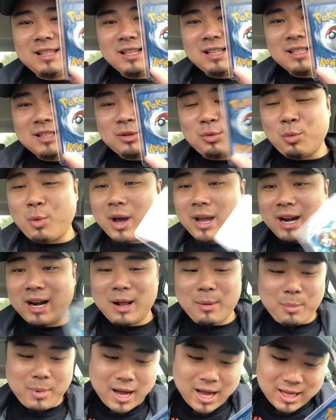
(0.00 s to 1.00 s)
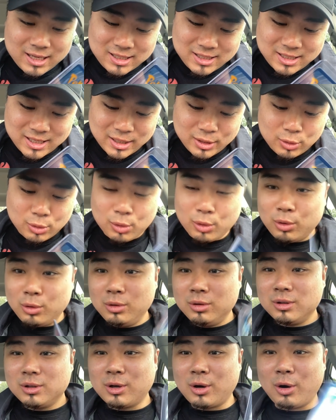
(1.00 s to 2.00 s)
this? Why did I buy a
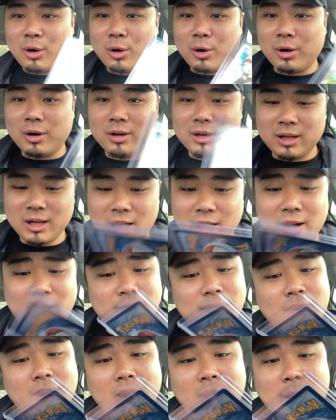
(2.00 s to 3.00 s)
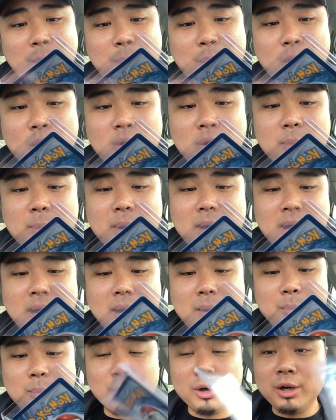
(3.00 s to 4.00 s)
single card of uh,
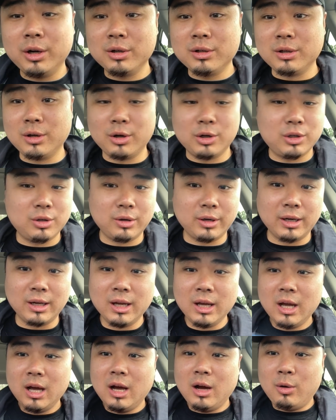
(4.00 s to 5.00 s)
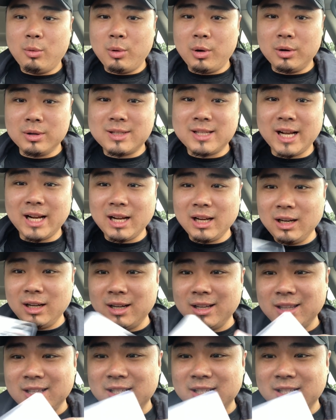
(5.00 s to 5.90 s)
Pokemon Breeders Nurturing? Well, take a look at